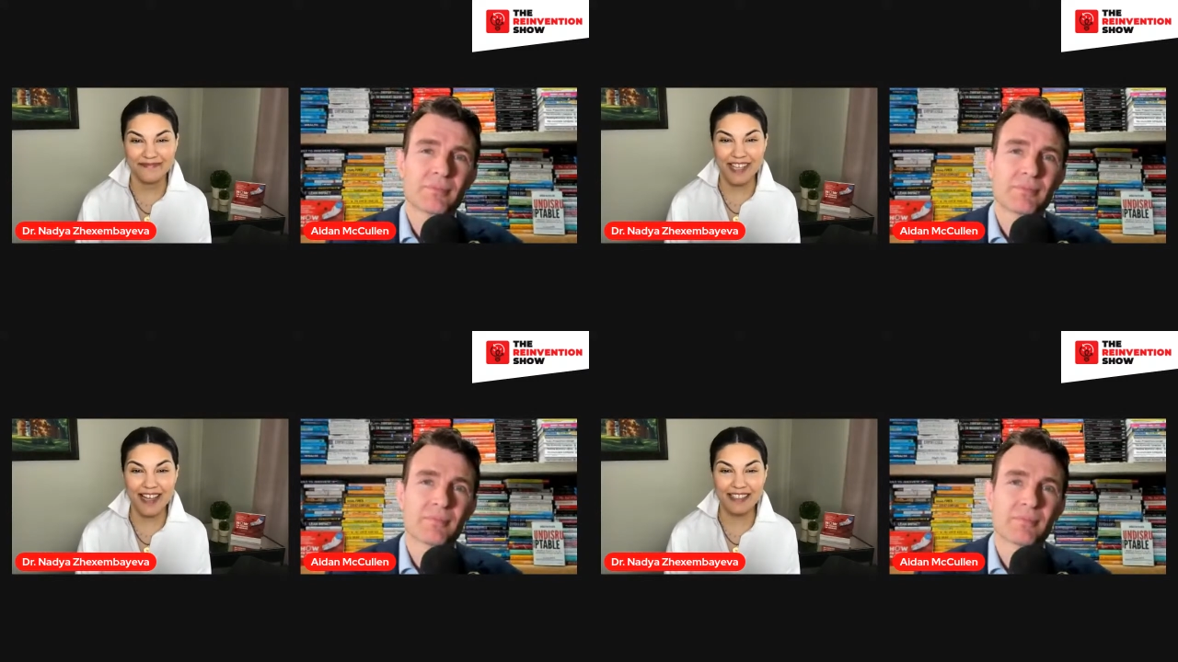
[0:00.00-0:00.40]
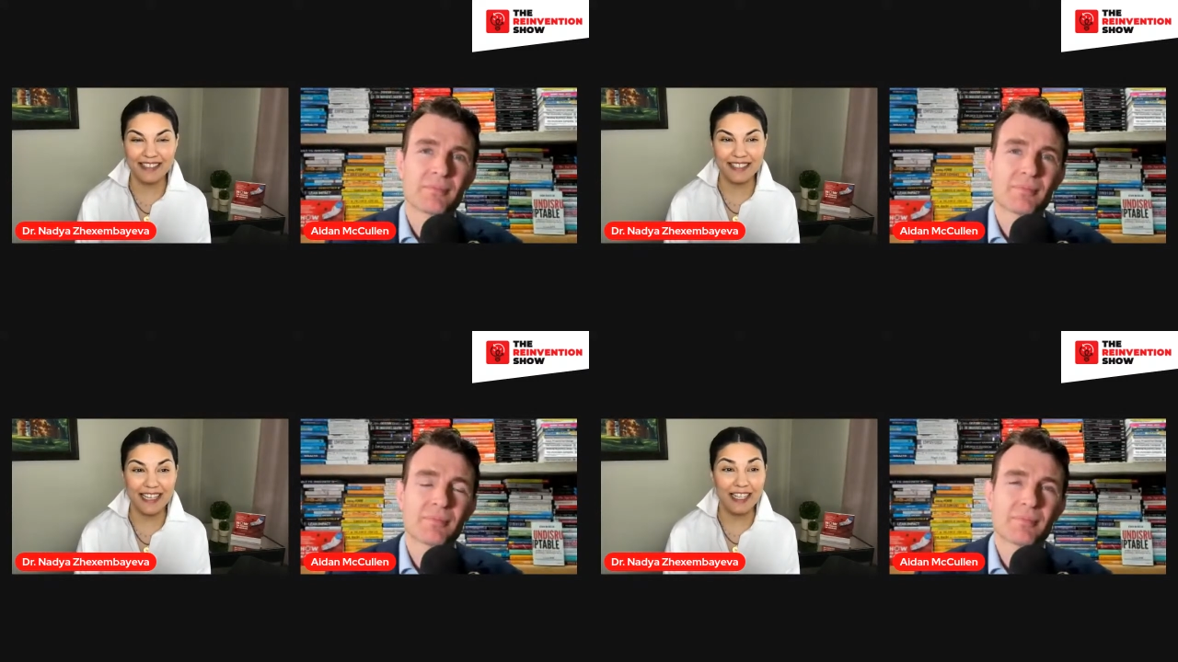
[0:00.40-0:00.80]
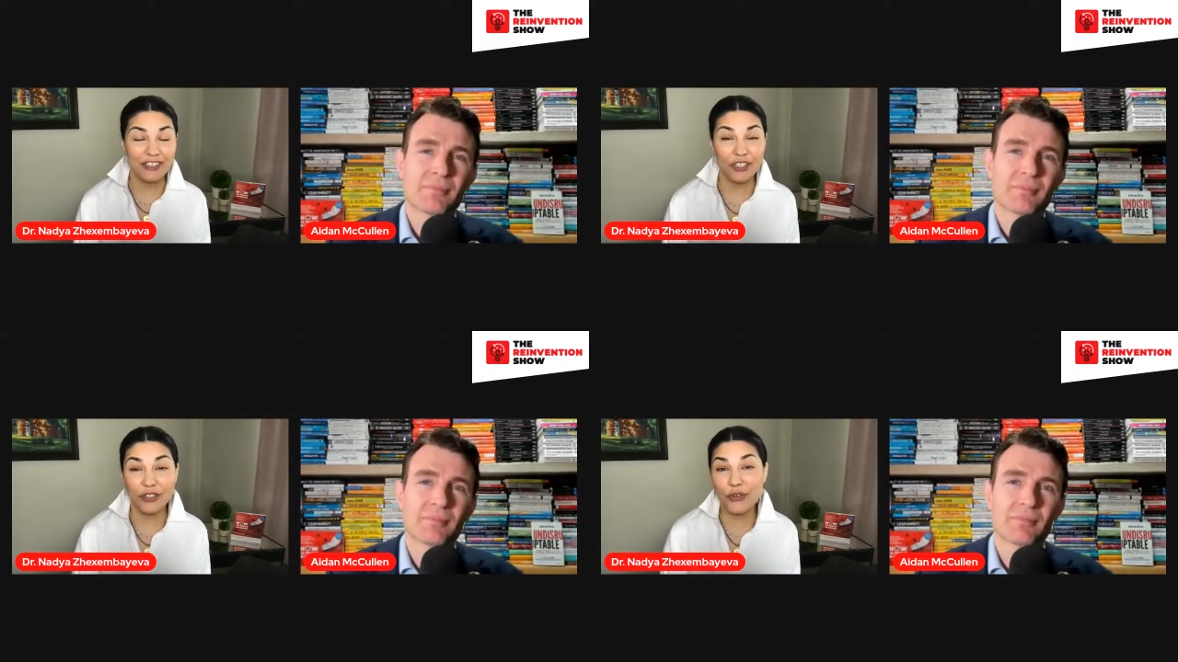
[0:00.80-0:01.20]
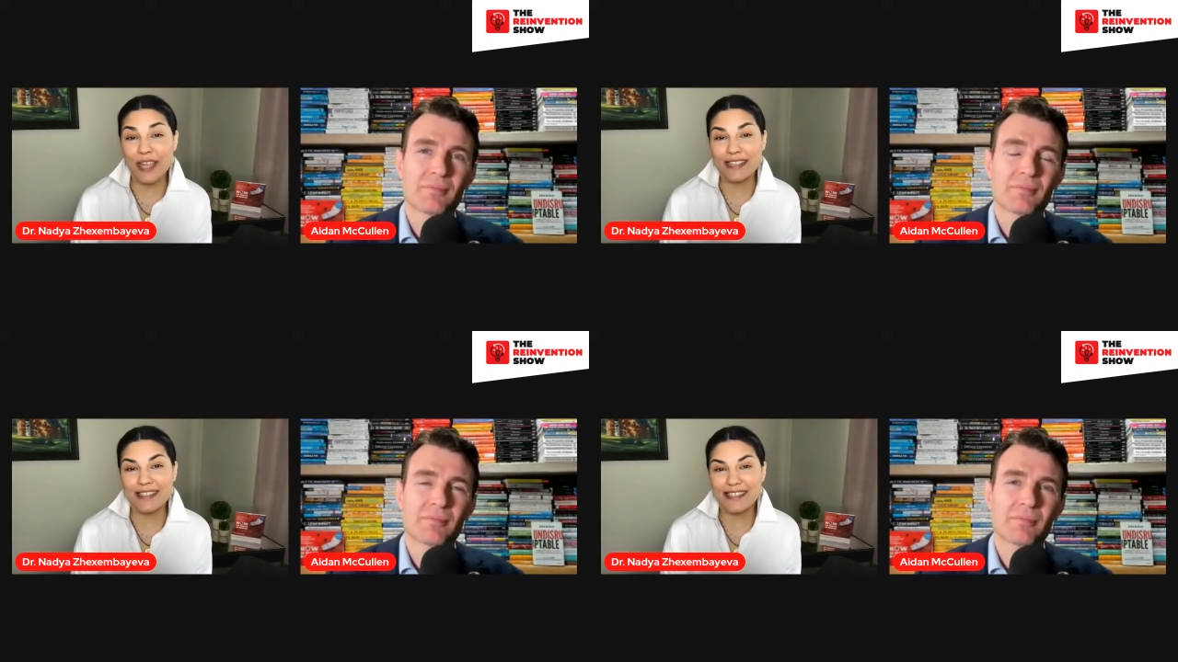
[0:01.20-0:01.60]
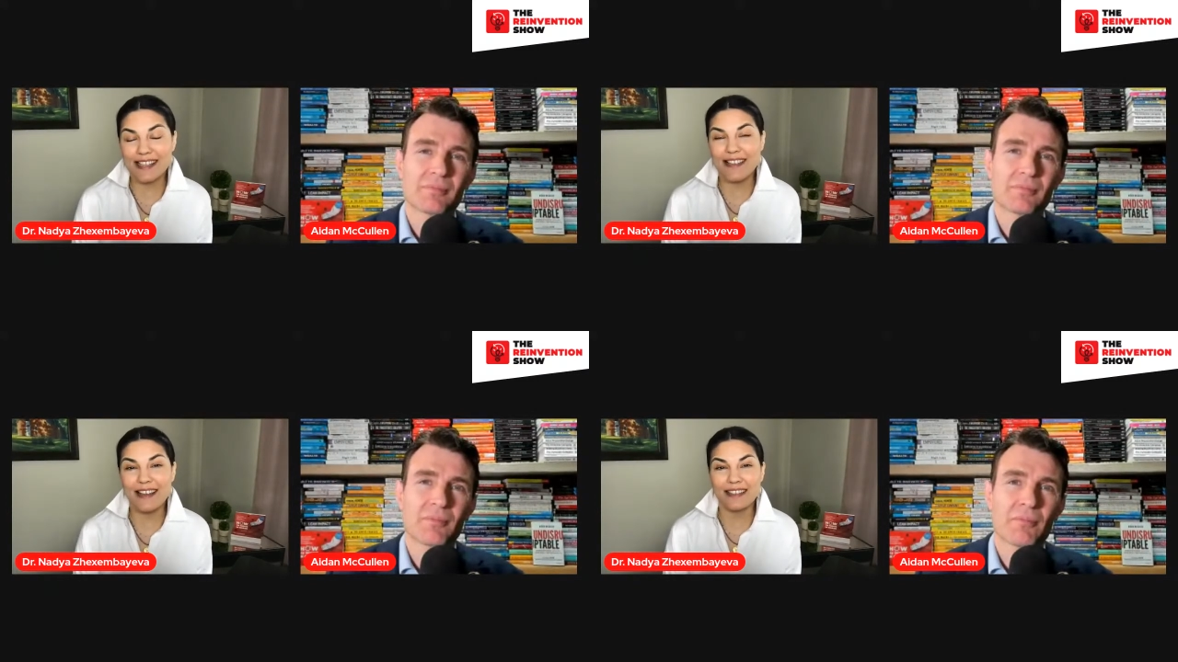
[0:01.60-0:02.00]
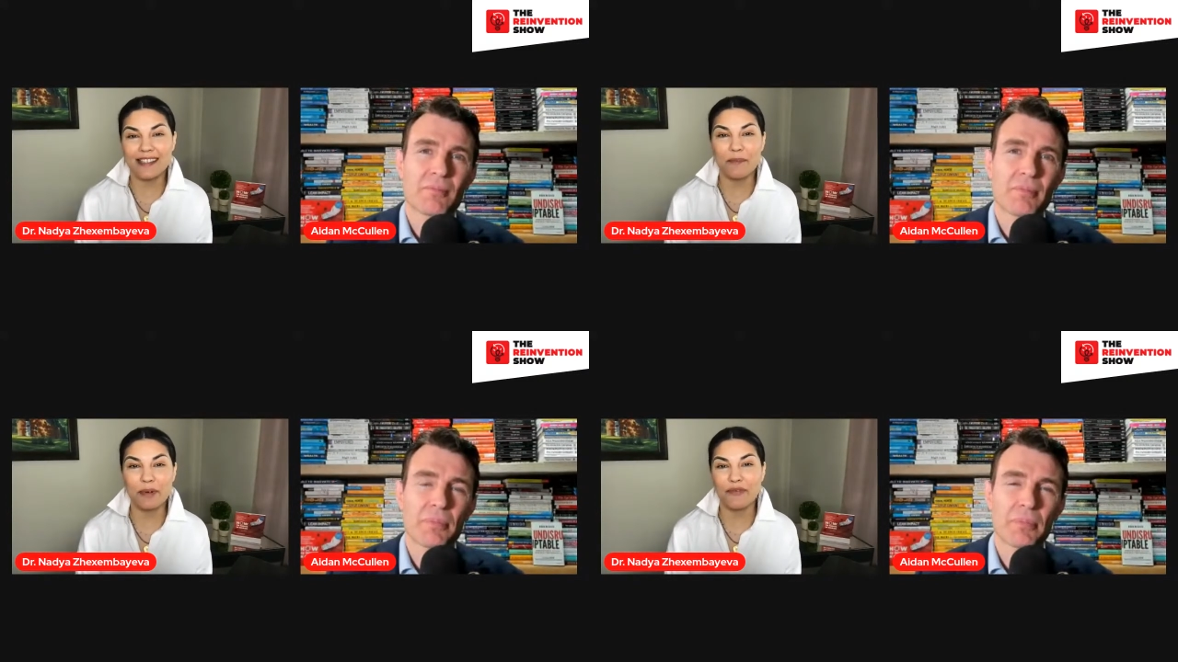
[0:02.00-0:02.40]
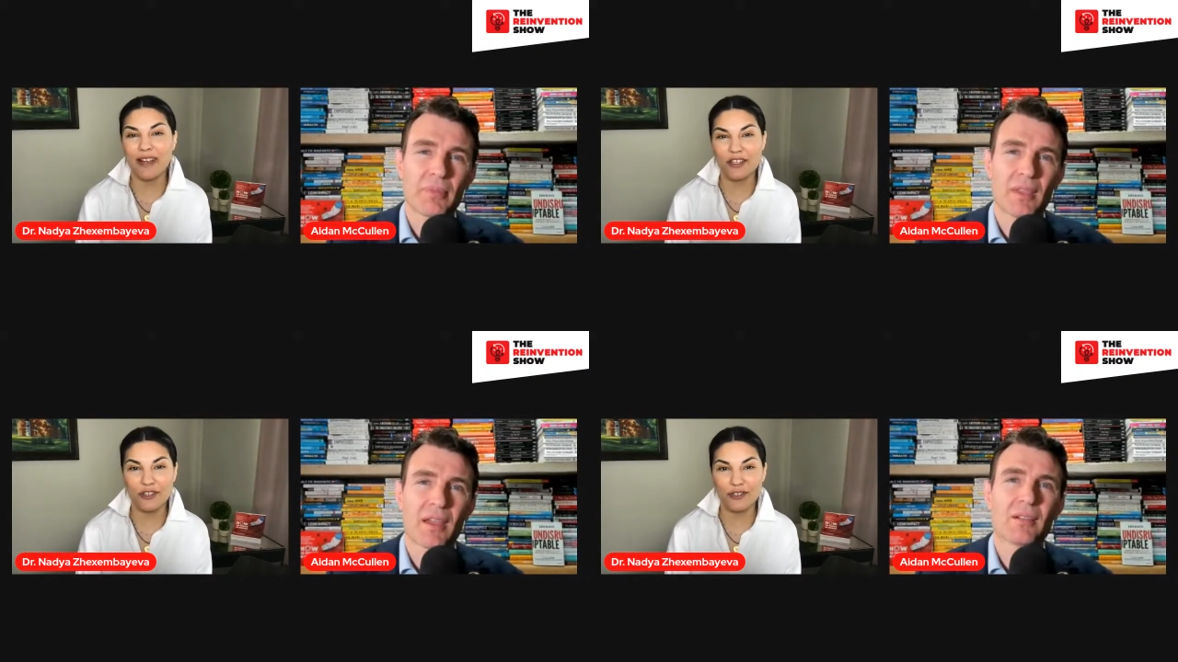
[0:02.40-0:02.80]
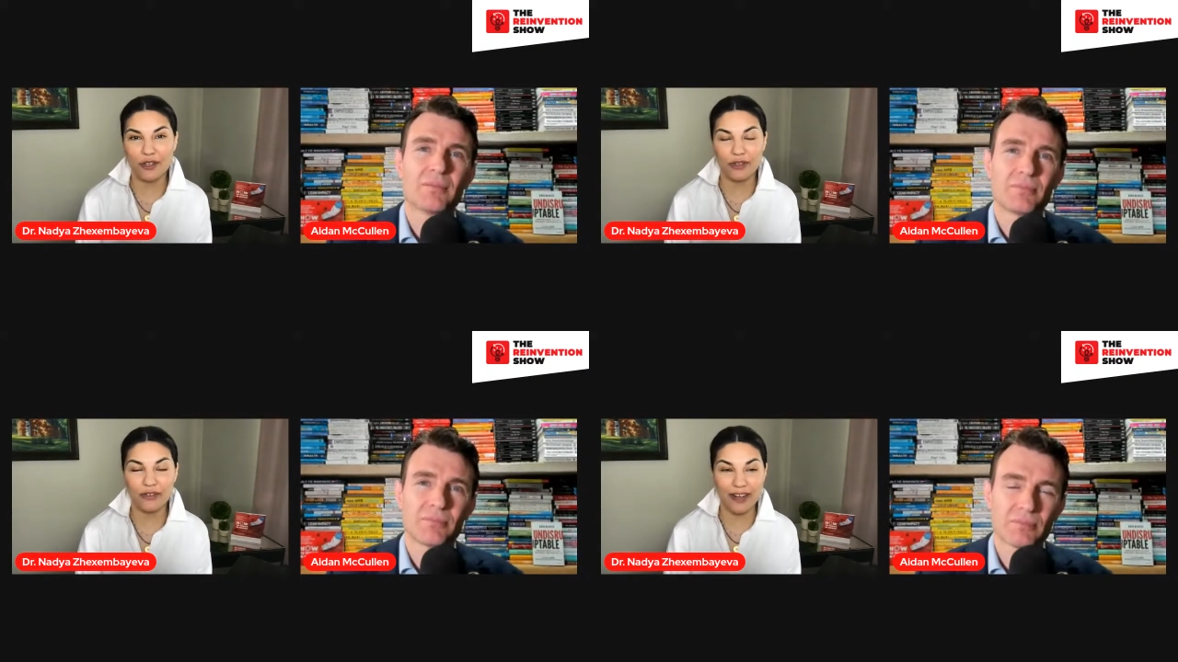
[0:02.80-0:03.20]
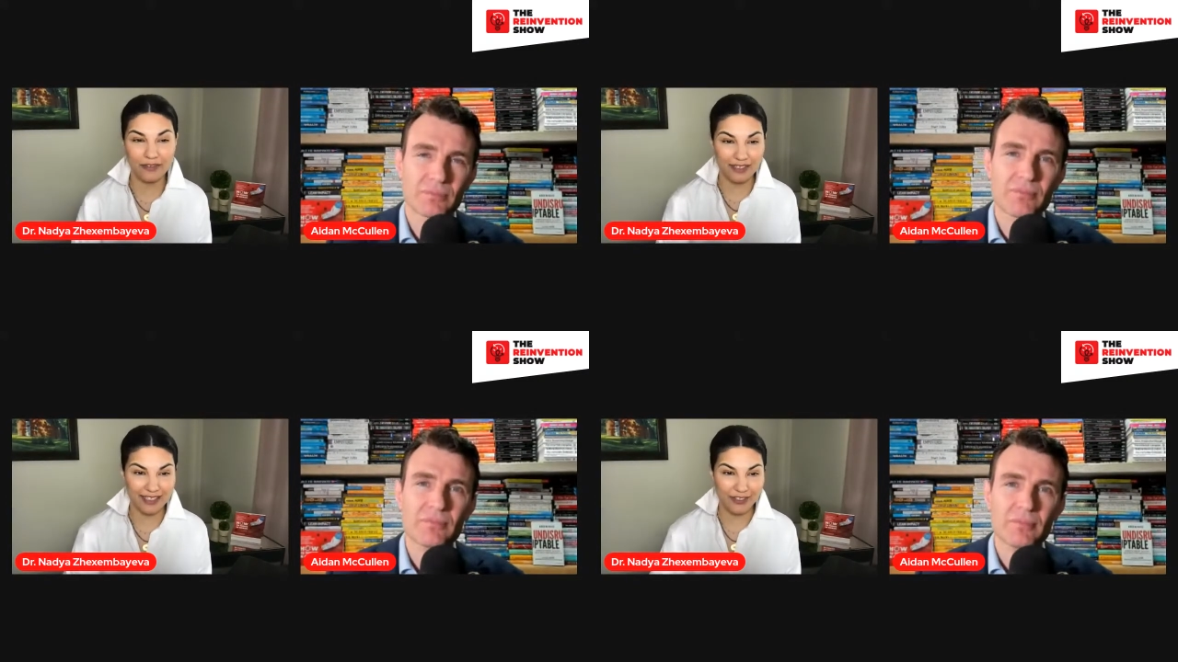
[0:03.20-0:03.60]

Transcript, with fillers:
Speaker 1: Yes. So you can see that in the professions all around us.